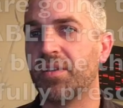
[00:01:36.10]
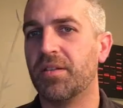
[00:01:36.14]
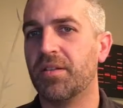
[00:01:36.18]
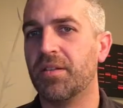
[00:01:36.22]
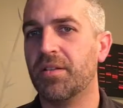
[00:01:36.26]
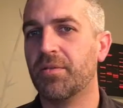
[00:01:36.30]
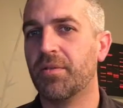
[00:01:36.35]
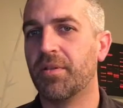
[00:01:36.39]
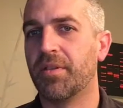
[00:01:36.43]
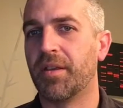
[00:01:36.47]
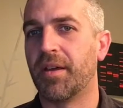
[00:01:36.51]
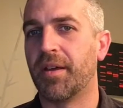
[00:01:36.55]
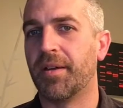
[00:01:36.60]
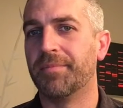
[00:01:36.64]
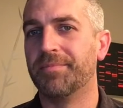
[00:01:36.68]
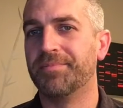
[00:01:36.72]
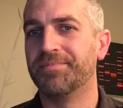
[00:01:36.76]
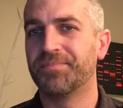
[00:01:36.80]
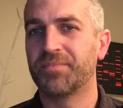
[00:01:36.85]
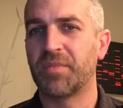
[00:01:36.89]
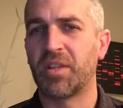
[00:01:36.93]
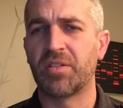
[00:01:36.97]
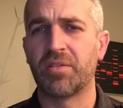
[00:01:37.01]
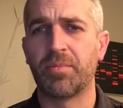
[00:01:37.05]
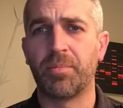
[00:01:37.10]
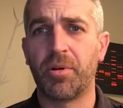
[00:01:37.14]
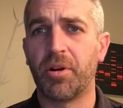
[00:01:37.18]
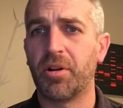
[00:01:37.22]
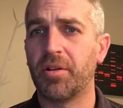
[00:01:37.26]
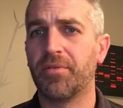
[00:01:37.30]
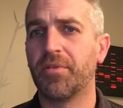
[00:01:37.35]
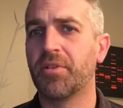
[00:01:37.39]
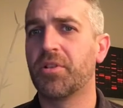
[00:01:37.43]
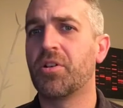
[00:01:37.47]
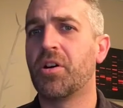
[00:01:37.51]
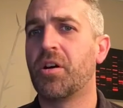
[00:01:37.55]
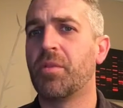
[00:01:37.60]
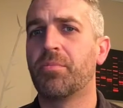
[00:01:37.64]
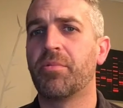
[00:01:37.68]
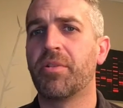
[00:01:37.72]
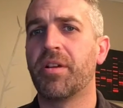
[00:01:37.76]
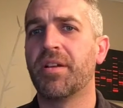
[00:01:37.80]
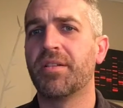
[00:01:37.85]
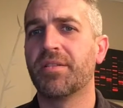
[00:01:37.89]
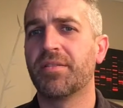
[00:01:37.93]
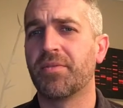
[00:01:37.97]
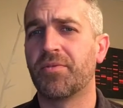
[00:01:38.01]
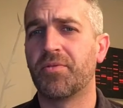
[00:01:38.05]
to deal with that, as a part of a
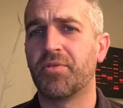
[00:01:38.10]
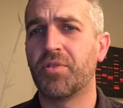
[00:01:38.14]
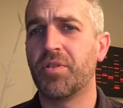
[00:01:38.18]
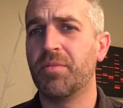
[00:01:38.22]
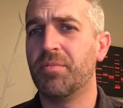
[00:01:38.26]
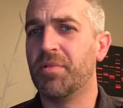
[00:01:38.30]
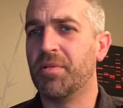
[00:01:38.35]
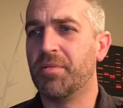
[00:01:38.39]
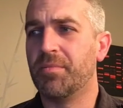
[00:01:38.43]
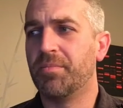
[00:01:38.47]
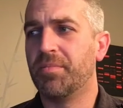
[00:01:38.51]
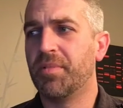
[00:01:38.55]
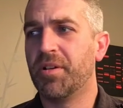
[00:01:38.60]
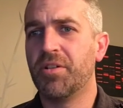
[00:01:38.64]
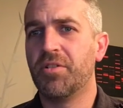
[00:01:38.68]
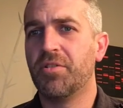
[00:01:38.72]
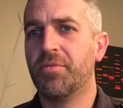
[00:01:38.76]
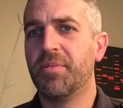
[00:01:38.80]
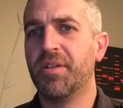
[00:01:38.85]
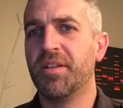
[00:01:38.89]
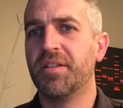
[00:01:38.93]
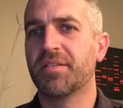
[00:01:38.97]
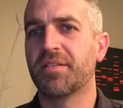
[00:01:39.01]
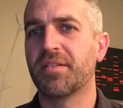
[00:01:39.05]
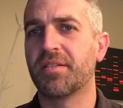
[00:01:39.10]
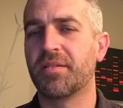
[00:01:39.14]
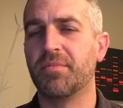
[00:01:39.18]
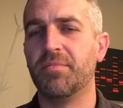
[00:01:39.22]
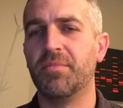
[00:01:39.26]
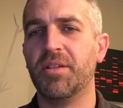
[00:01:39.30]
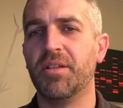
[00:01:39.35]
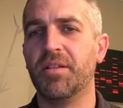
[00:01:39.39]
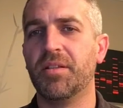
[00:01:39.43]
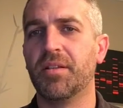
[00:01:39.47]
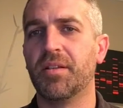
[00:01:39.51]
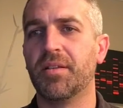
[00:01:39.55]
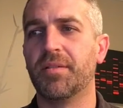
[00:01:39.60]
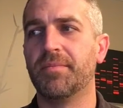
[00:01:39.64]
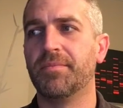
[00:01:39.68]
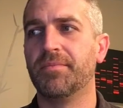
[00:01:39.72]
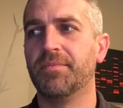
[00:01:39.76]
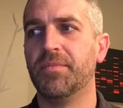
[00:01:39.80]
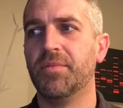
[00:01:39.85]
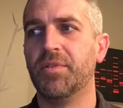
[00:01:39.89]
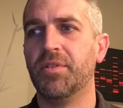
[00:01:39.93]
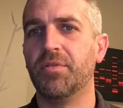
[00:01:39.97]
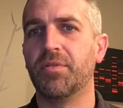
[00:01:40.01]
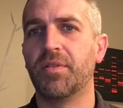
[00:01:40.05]
comprehensive treatment. By no means does it mean that
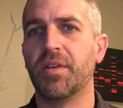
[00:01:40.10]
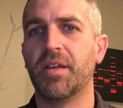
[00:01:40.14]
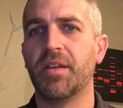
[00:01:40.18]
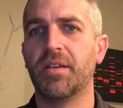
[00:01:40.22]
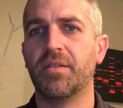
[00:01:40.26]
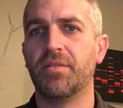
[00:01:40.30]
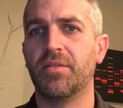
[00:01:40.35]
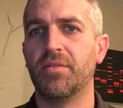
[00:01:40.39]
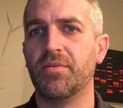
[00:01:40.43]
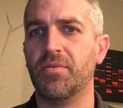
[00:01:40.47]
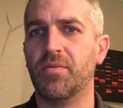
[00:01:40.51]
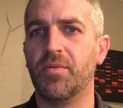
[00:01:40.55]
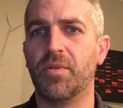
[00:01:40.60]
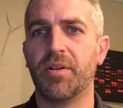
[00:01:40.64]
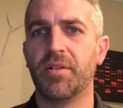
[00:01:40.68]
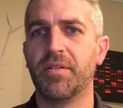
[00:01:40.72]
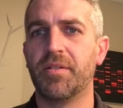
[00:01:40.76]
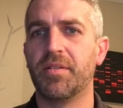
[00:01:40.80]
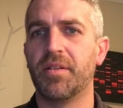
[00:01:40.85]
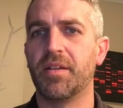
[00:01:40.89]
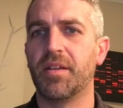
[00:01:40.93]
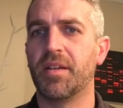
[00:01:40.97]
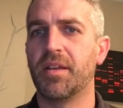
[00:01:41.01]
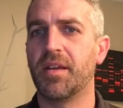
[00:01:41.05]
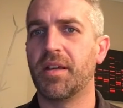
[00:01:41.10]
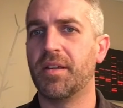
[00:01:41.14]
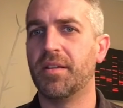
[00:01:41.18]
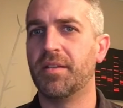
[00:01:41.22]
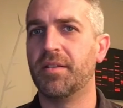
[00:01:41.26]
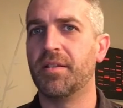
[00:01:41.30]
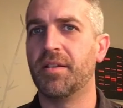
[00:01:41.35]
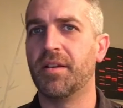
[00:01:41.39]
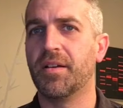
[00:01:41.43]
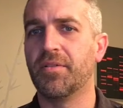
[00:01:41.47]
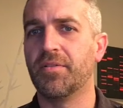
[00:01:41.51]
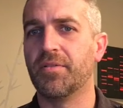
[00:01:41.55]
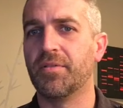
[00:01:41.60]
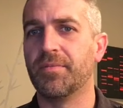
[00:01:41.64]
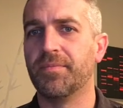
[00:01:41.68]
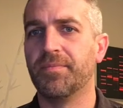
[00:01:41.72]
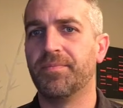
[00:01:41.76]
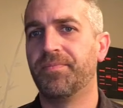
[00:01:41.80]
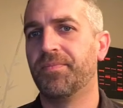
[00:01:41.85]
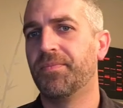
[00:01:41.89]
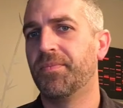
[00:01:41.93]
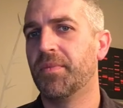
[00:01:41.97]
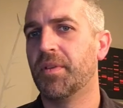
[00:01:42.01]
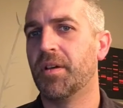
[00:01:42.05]
you can't do one thing and the other,
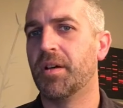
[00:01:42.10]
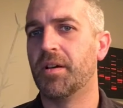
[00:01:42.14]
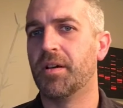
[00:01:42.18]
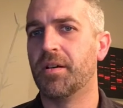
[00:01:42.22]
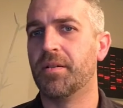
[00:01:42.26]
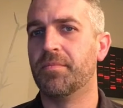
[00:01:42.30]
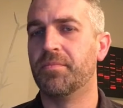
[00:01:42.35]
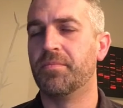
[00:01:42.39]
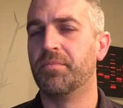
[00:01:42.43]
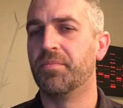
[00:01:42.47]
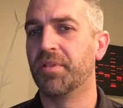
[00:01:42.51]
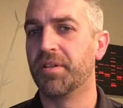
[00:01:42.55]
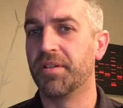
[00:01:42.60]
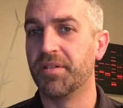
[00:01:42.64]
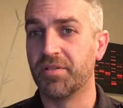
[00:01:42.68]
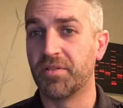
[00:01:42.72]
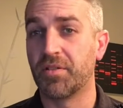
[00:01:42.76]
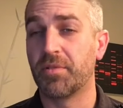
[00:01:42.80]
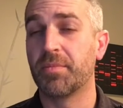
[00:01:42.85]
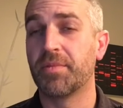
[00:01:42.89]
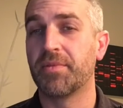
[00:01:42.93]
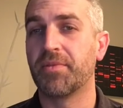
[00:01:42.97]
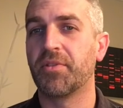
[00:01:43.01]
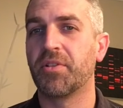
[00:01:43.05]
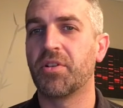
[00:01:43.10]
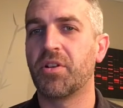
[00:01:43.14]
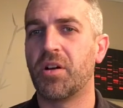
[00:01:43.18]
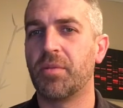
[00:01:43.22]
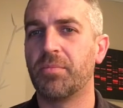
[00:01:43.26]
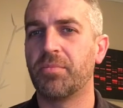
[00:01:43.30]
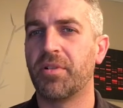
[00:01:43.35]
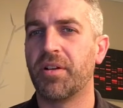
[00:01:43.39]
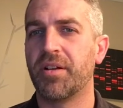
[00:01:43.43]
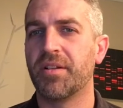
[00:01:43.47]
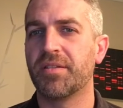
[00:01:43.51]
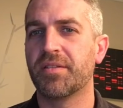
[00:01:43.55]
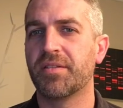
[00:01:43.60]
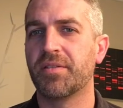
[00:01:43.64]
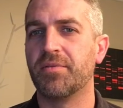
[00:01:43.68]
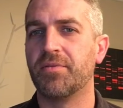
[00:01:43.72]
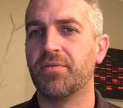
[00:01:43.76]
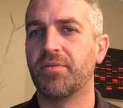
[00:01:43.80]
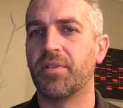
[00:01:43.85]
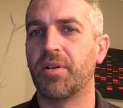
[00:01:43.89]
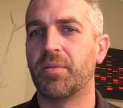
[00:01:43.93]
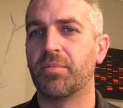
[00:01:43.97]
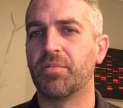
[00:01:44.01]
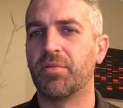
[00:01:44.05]
but in terms of a
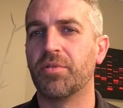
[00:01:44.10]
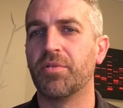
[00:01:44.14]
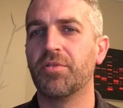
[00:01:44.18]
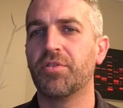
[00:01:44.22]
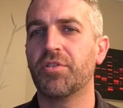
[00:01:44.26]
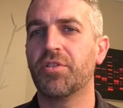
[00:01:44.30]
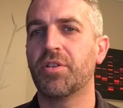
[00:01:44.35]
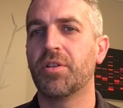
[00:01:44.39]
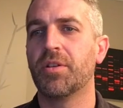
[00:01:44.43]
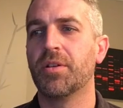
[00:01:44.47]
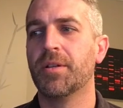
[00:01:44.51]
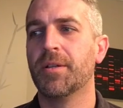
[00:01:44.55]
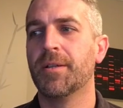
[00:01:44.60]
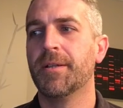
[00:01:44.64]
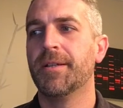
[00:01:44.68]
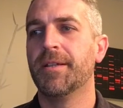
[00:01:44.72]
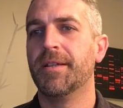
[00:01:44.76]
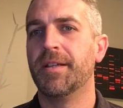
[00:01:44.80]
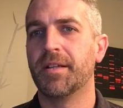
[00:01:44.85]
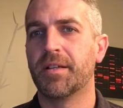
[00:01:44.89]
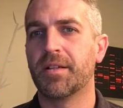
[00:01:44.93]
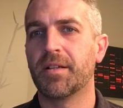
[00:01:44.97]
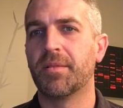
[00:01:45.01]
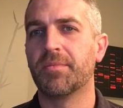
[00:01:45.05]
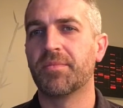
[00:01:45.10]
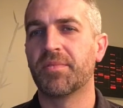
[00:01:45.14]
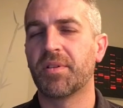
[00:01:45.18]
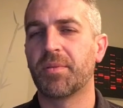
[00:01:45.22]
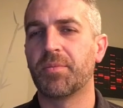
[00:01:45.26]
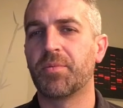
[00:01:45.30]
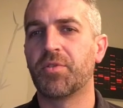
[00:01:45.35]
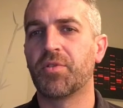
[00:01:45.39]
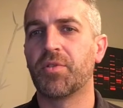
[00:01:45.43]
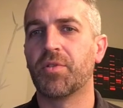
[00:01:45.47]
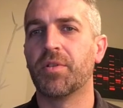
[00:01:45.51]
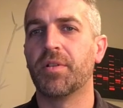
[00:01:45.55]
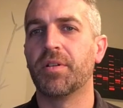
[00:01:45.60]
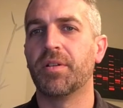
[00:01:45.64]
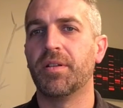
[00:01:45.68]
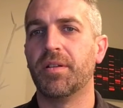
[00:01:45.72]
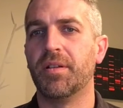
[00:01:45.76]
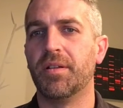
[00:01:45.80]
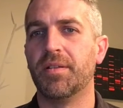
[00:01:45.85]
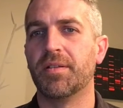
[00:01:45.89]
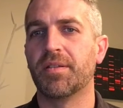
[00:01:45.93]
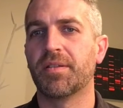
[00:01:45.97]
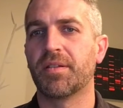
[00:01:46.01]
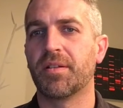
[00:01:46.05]
comprehensive approach, it comes up short
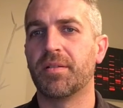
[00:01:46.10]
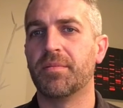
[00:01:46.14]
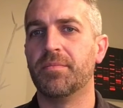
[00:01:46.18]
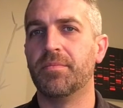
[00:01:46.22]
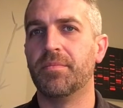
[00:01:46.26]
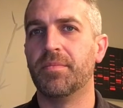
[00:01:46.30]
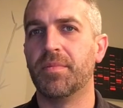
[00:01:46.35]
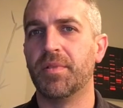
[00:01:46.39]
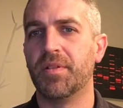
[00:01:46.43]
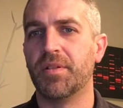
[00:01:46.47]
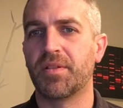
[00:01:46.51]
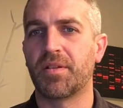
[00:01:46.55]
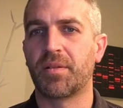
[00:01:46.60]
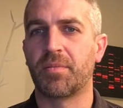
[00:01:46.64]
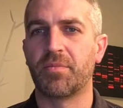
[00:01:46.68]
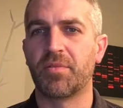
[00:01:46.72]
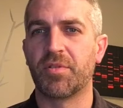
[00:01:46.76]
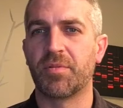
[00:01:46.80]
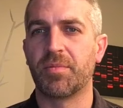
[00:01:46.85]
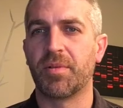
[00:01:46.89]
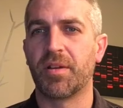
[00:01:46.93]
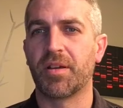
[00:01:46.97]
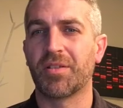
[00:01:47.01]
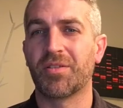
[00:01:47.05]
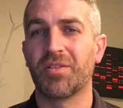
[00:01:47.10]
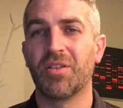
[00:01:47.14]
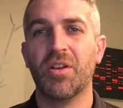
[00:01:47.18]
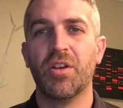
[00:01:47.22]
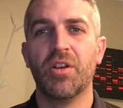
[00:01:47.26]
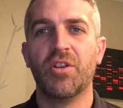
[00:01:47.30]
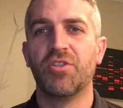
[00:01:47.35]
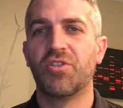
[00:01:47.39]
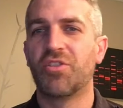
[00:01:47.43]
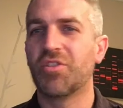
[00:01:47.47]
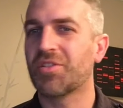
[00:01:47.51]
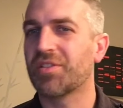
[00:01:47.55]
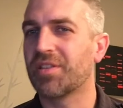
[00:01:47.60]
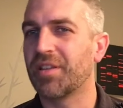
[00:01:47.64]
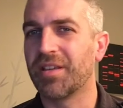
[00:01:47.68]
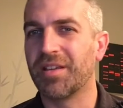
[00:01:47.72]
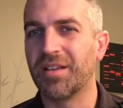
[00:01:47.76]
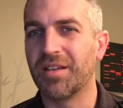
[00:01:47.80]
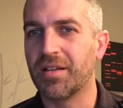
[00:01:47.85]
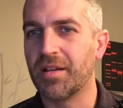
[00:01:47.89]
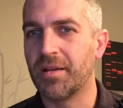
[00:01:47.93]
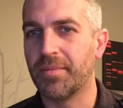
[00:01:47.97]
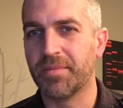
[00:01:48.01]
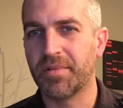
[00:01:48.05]
in some respects. Just like
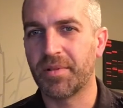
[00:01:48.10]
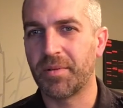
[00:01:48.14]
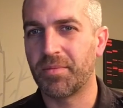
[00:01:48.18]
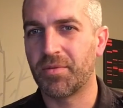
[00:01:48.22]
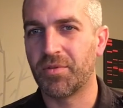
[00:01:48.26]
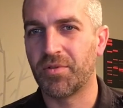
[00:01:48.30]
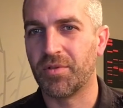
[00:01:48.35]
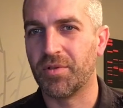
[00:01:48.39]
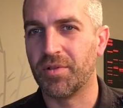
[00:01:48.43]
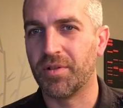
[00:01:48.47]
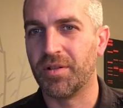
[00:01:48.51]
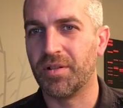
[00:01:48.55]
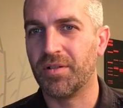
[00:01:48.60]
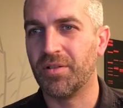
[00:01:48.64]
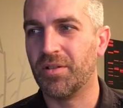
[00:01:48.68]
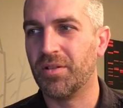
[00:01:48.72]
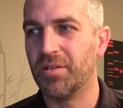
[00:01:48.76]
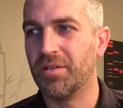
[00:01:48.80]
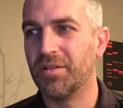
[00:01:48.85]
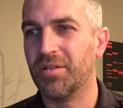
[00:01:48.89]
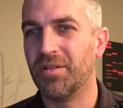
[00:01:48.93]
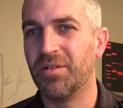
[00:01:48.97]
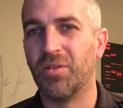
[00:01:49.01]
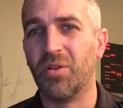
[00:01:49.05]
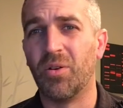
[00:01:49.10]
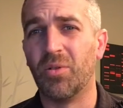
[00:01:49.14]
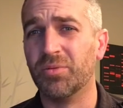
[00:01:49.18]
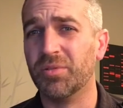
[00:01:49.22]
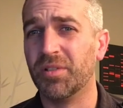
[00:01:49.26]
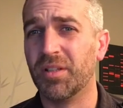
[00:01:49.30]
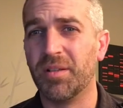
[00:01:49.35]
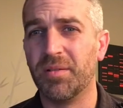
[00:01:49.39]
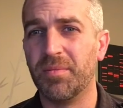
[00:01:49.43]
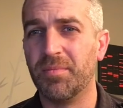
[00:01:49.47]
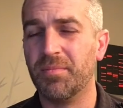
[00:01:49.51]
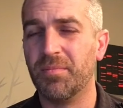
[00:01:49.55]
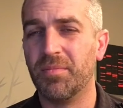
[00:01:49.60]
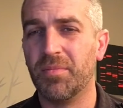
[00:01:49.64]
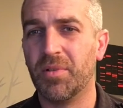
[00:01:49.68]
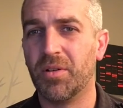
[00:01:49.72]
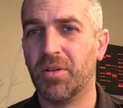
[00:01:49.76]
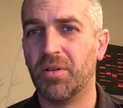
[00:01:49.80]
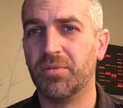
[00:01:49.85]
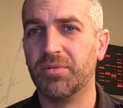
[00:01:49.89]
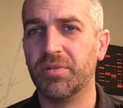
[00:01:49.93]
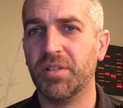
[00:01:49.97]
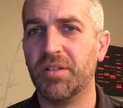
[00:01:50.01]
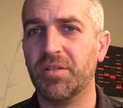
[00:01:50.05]
it comes up short only
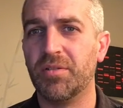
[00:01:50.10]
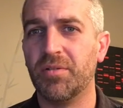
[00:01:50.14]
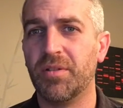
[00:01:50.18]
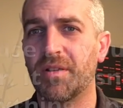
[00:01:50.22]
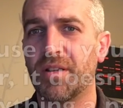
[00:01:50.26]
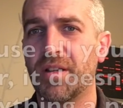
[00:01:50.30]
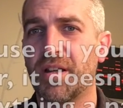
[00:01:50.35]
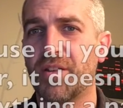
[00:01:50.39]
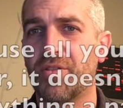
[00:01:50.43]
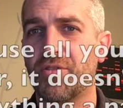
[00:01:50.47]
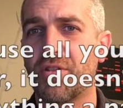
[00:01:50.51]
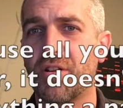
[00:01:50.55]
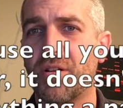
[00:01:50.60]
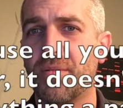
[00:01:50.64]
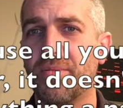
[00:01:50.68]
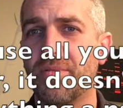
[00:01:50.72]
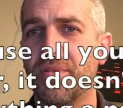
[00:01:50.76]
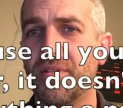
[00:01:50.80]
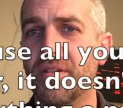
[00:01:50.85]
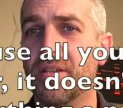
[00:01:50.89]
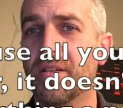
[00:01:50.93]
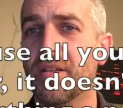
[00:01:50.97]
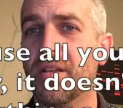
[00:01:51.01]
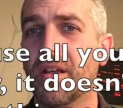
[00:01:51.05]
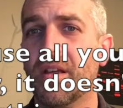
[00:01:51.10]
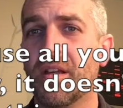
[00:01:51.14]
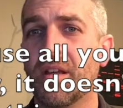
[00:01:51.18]
doing naturopathy.